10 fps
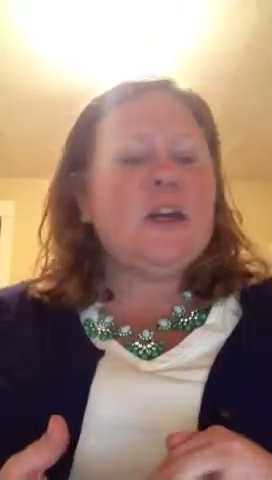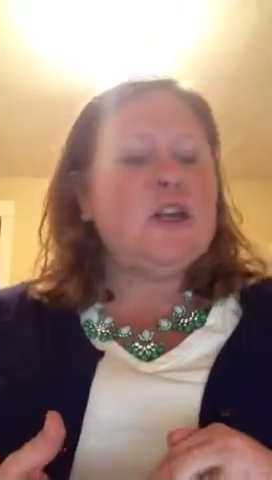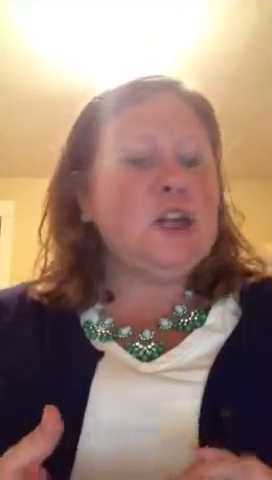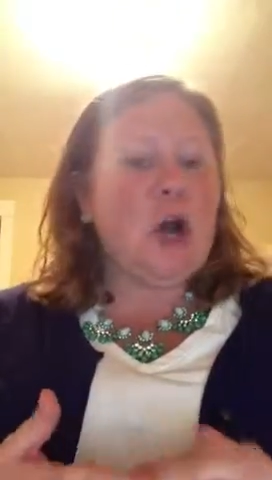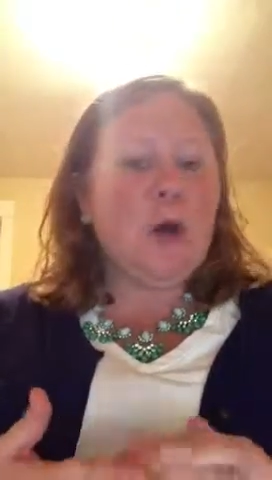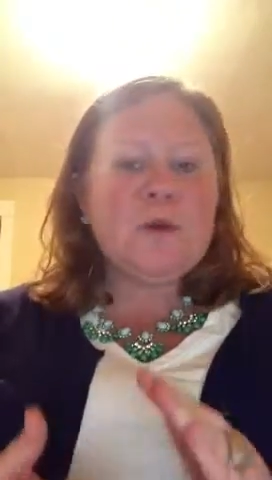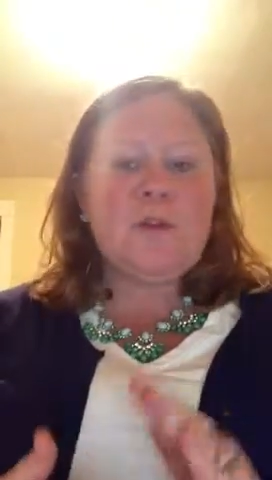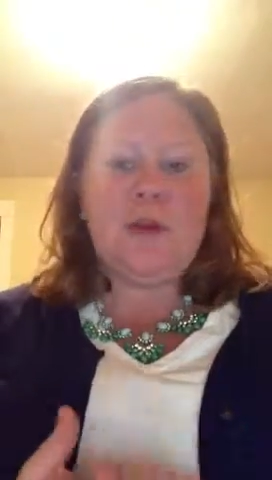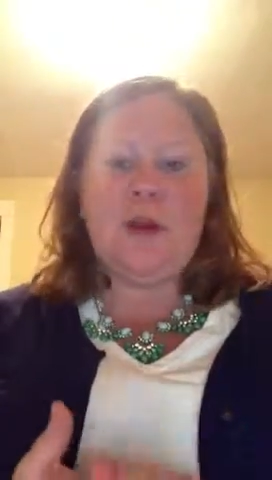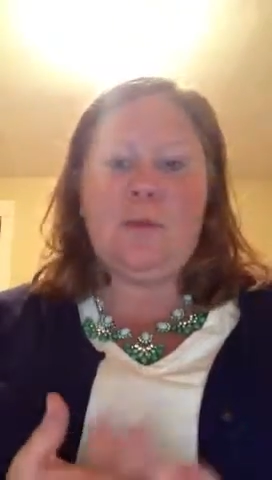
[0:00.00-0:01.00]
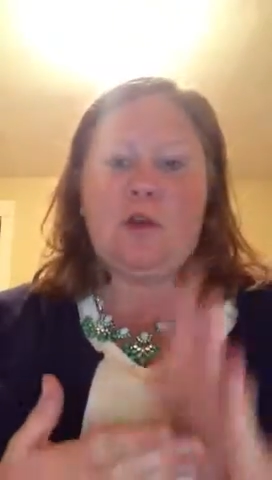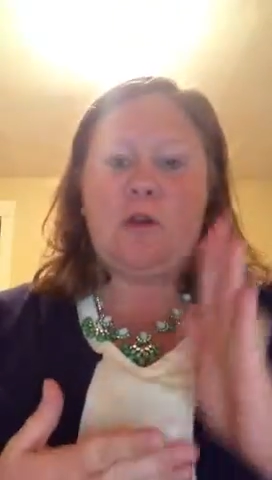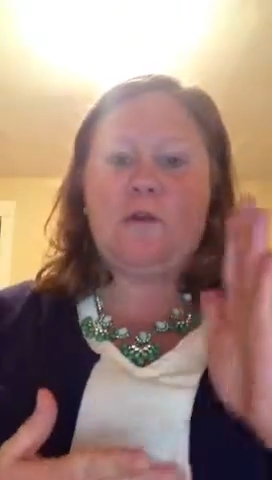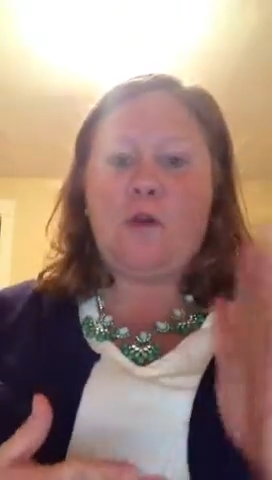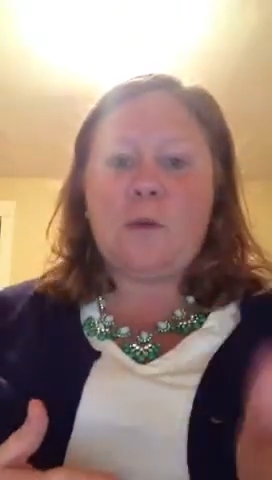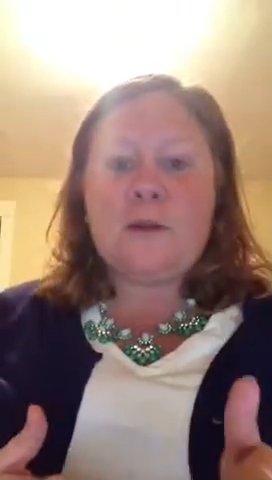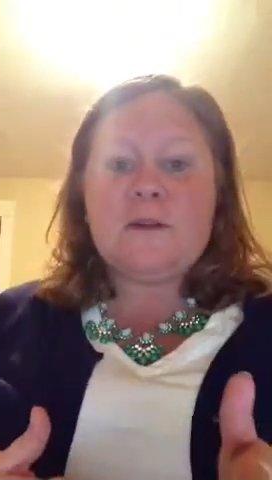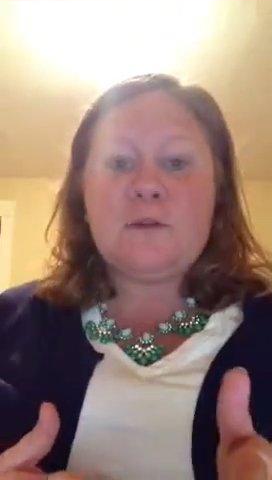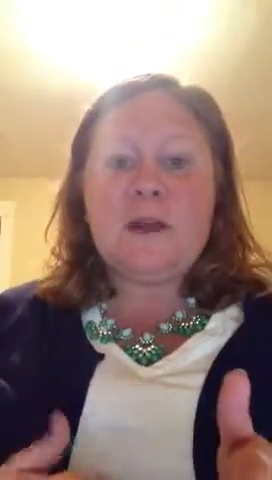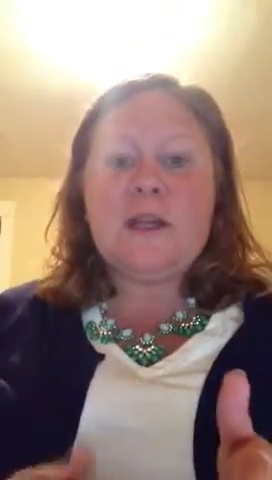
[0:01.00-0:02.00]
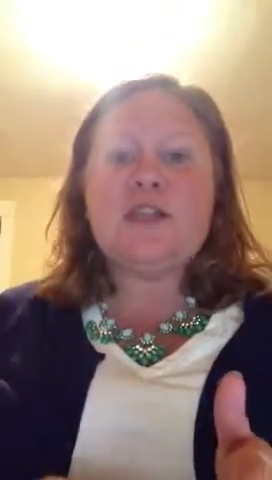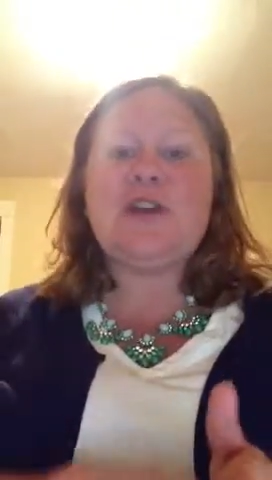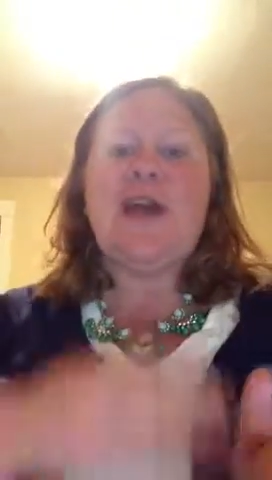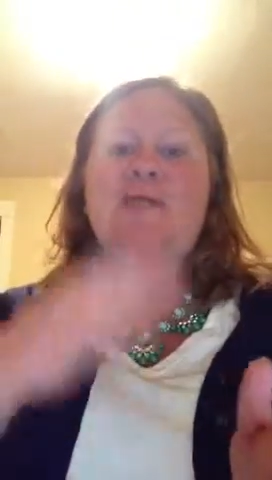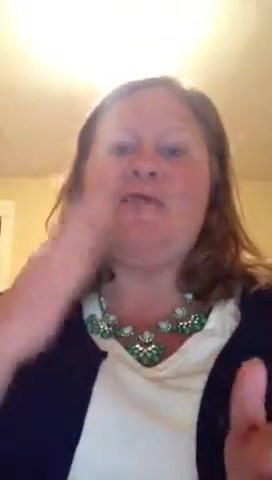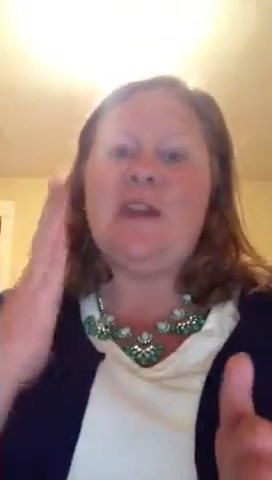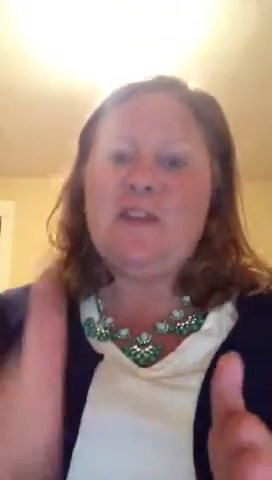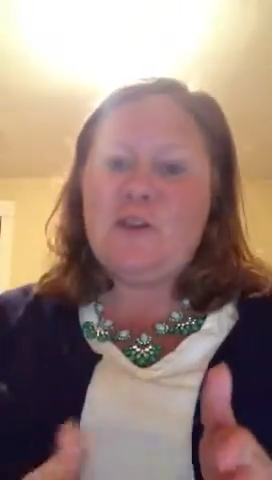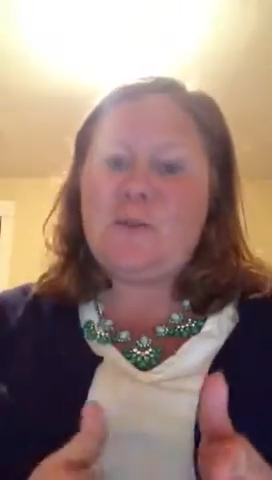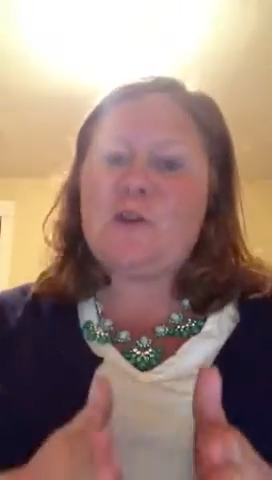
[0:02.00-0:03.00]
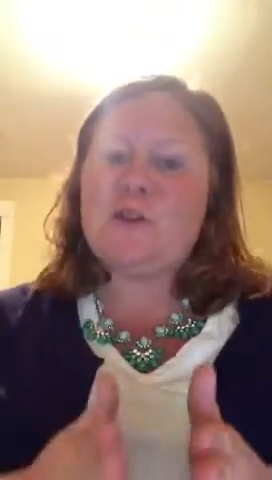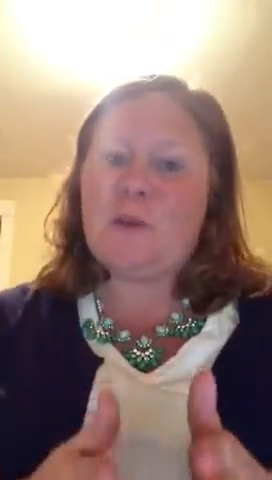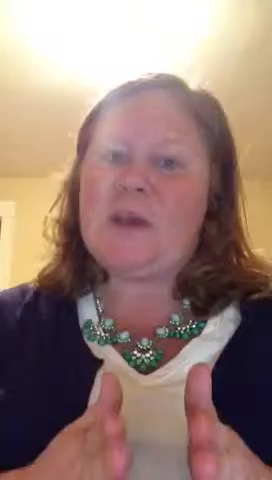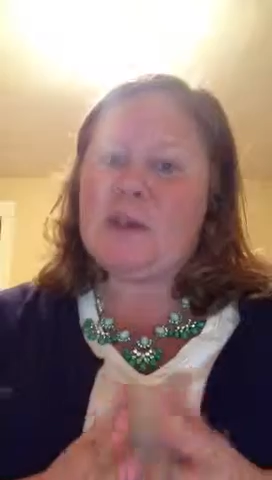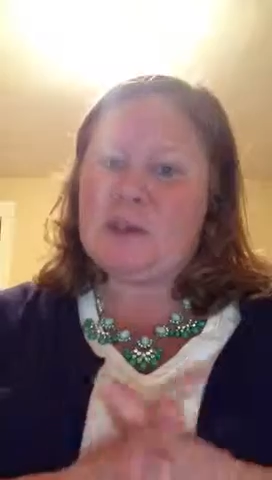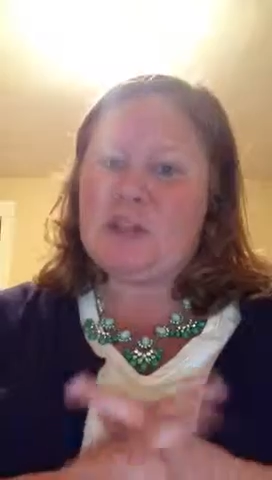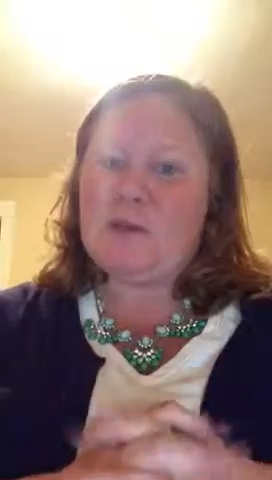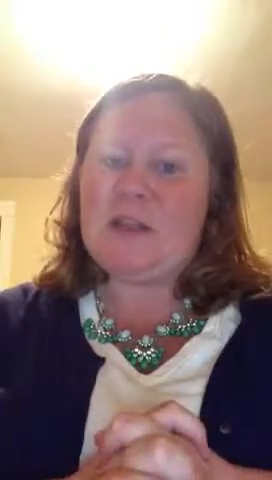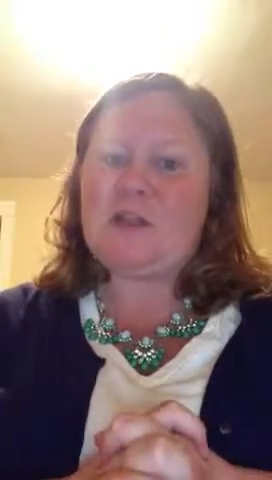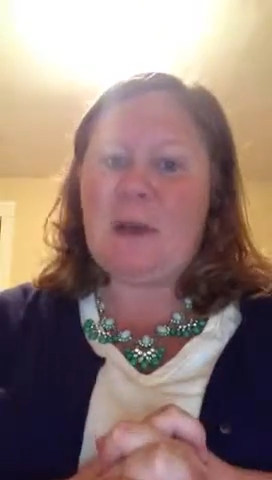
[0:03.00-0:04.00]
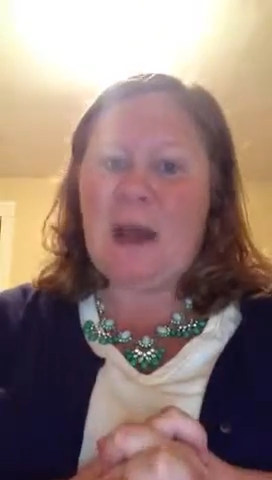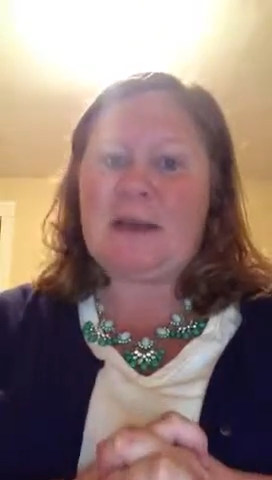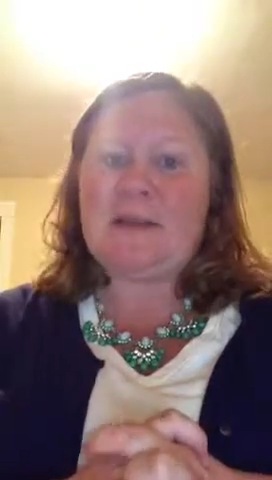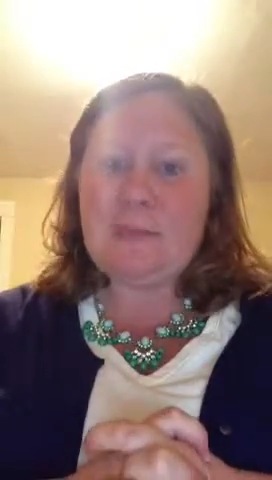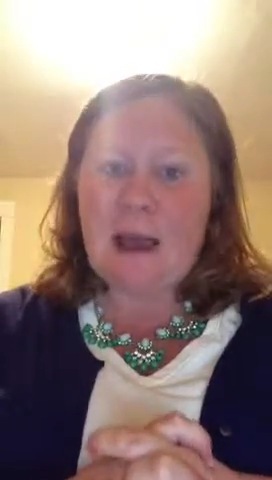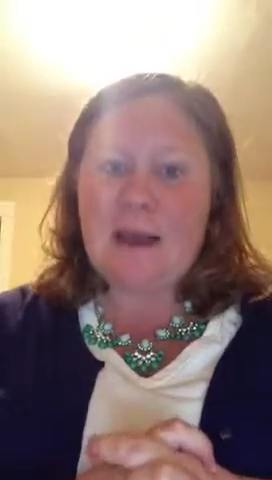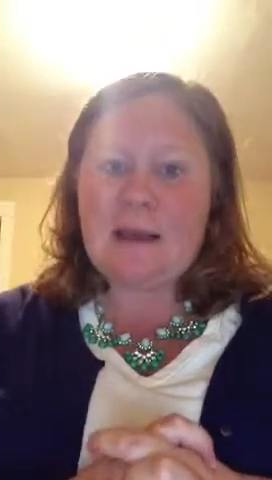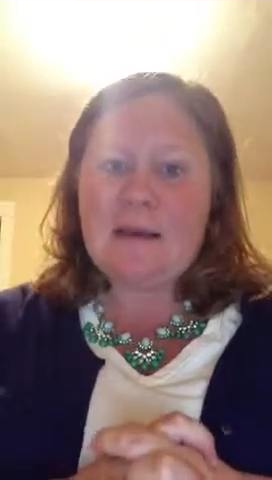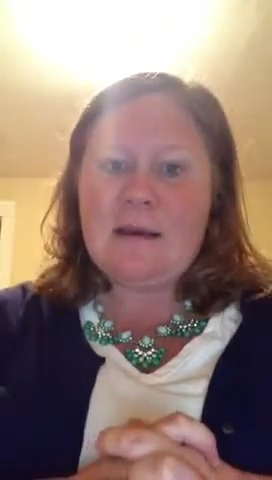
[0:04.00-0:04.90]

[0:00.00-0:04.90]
Don't film your informative speech and then your persuasion speech back to back,